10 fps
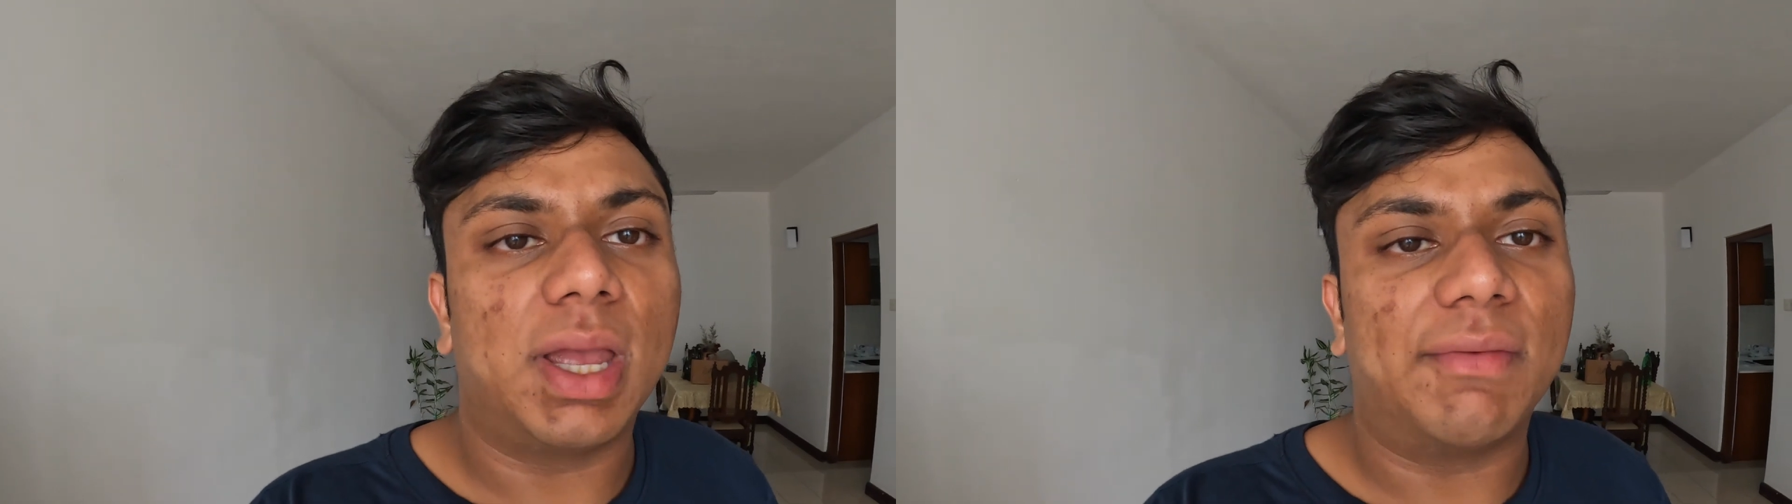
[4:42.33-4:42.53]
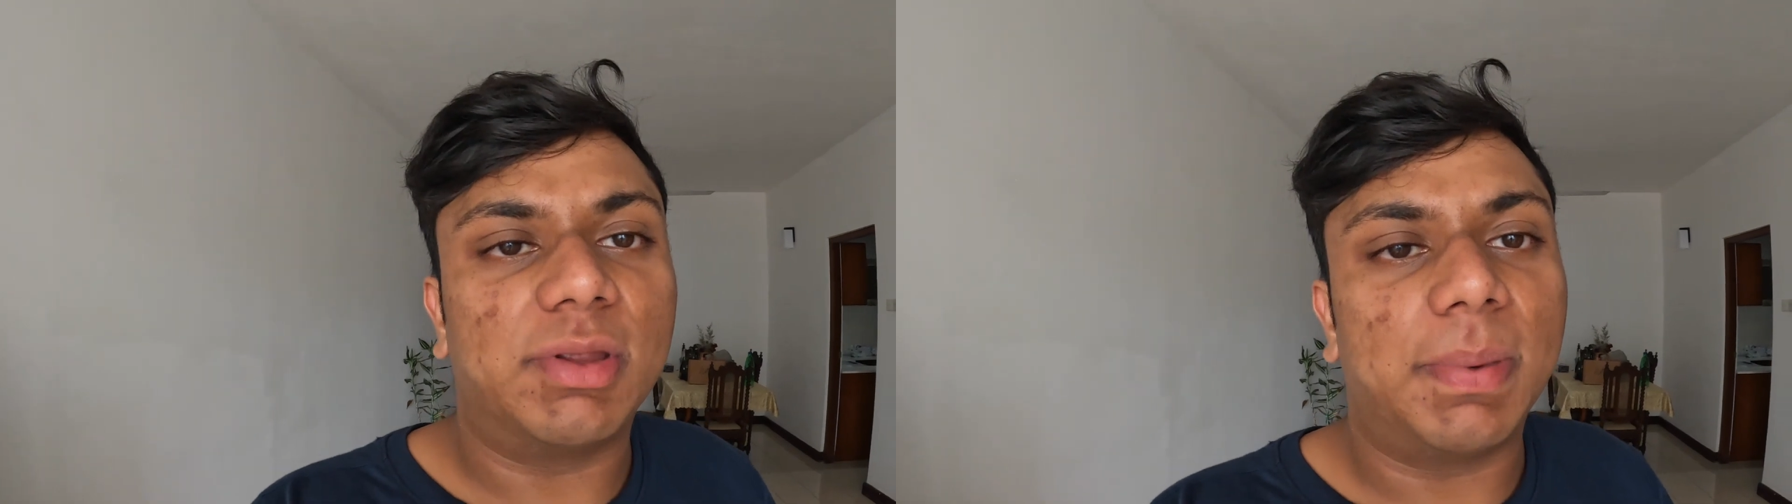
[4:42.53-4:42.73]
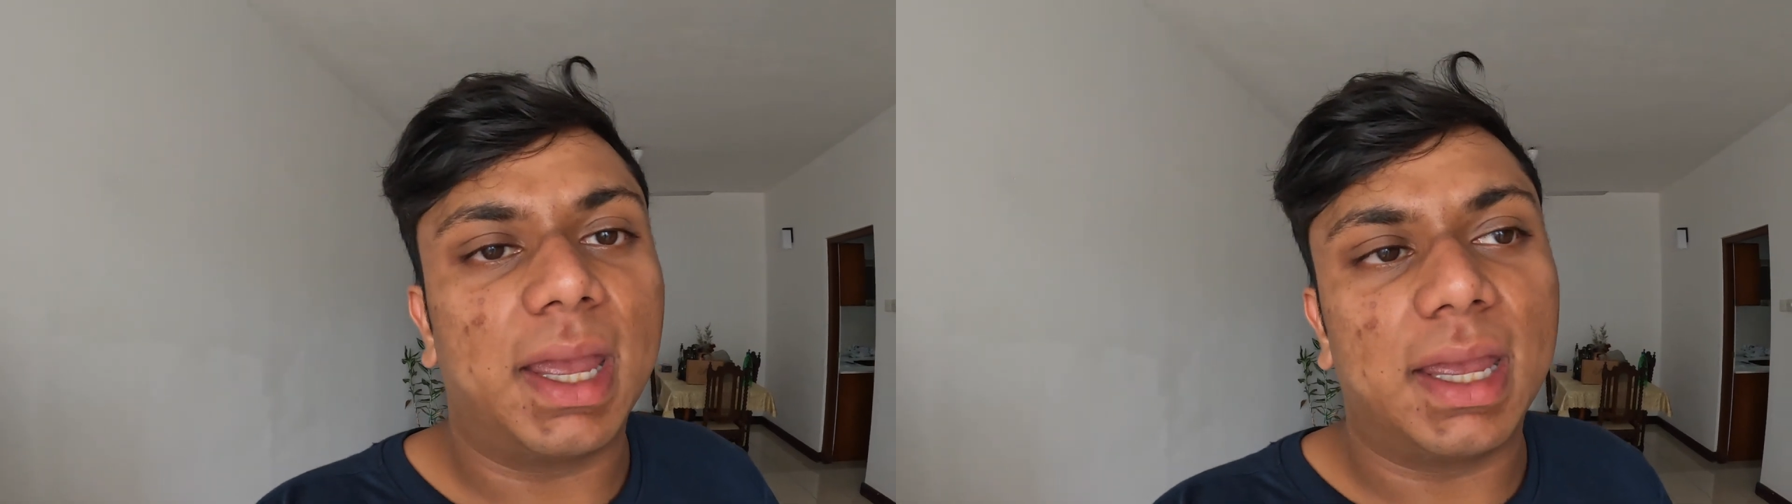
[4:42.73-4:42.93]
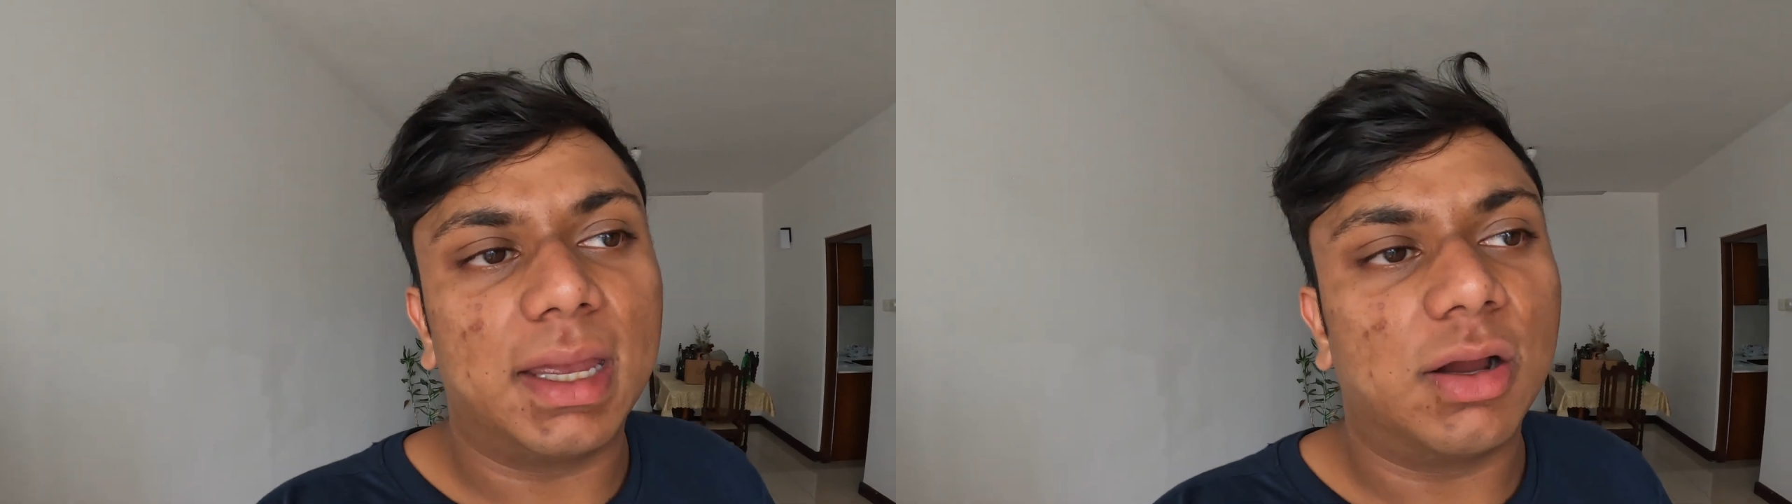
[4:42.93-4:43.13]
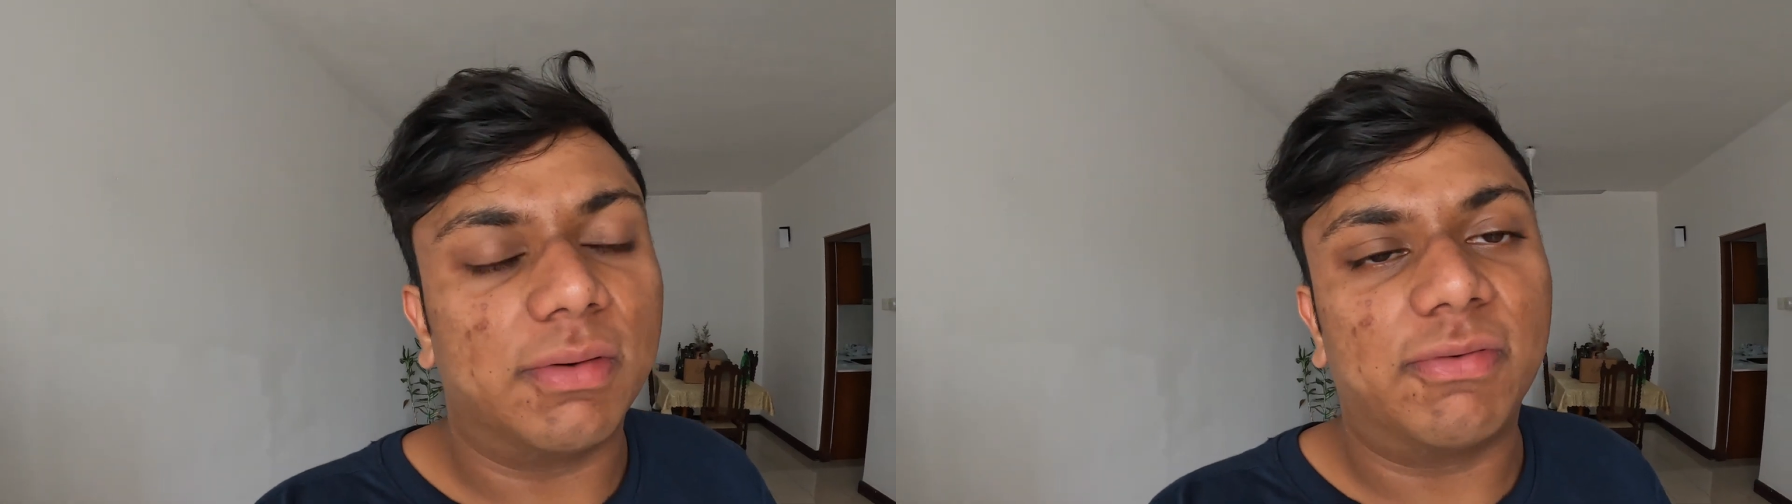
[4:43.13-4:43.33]
have to
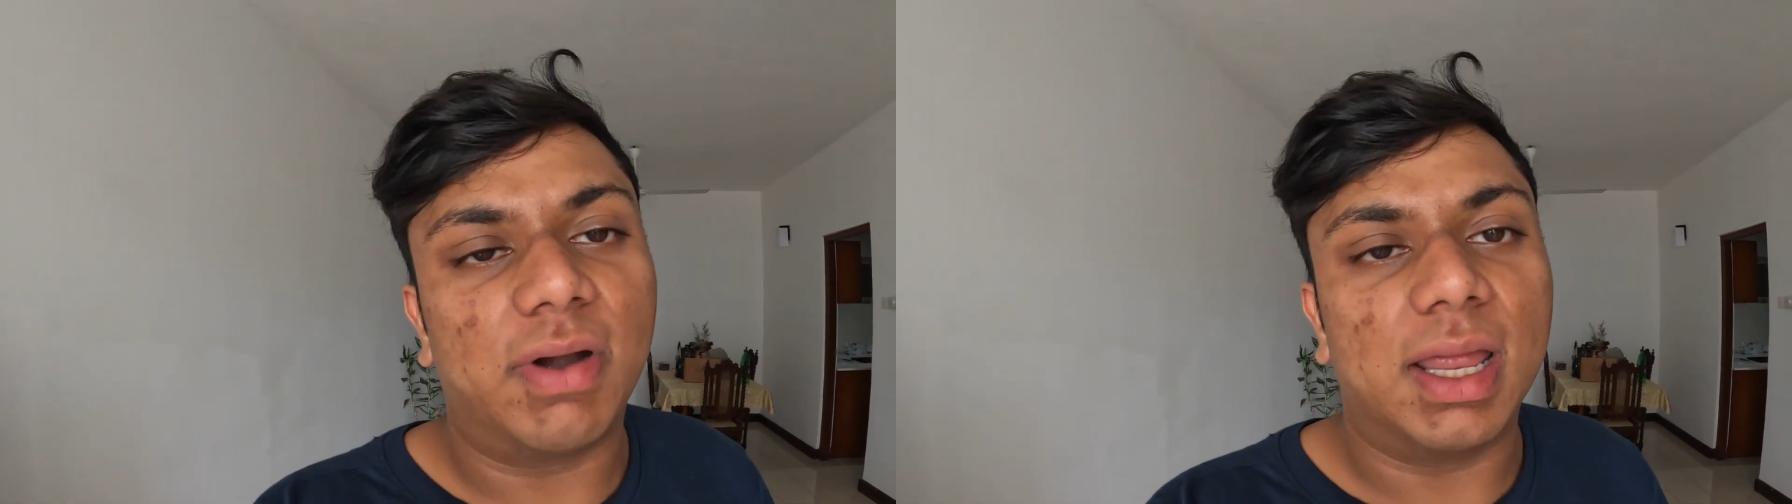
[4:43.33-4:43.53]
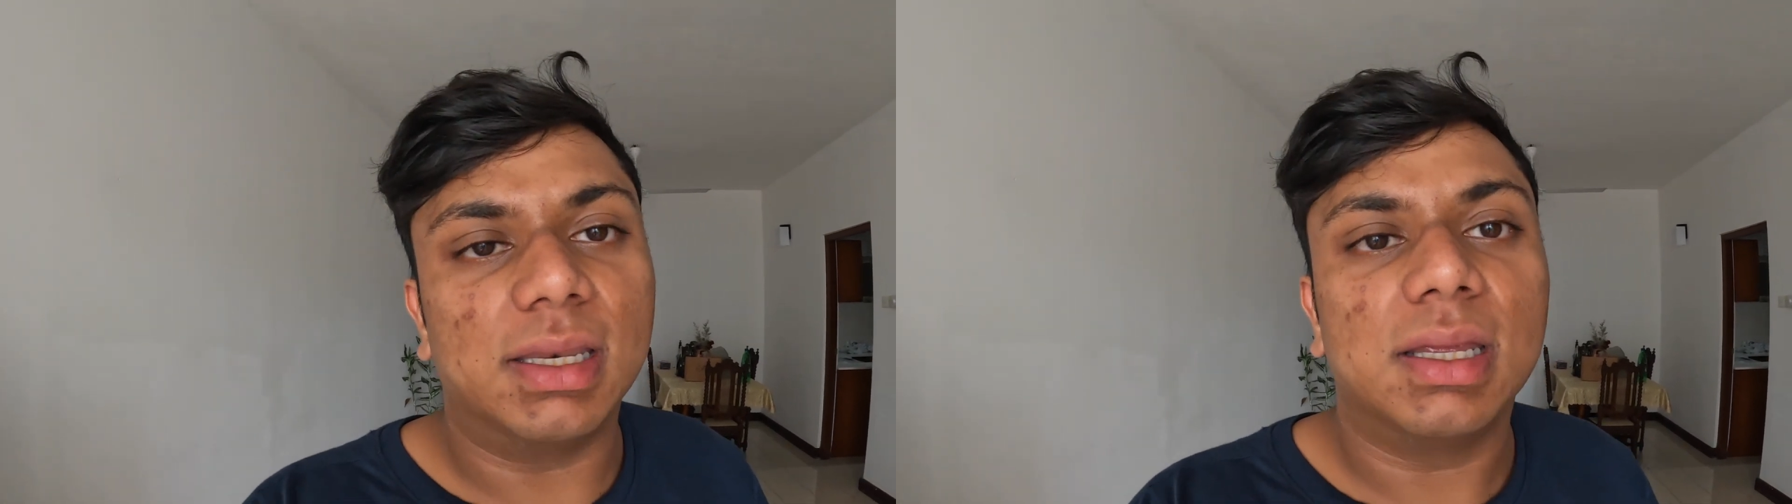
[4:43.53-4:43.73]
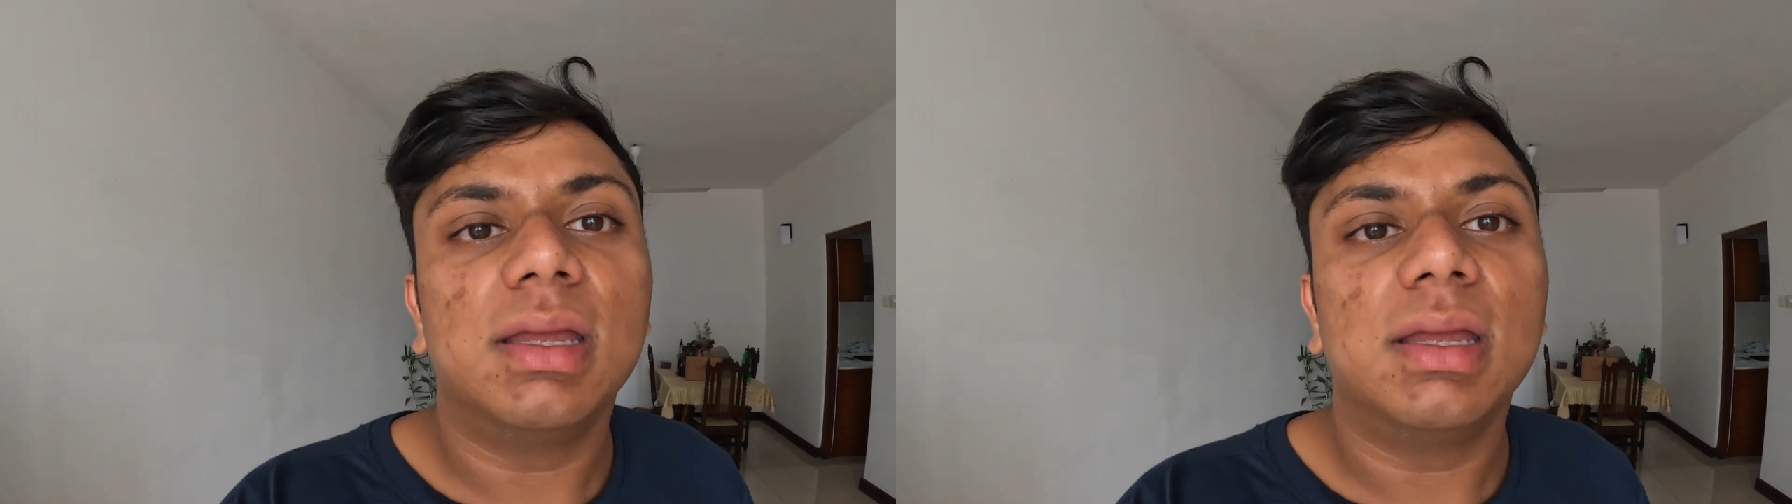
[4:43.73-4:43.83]
pay her friend.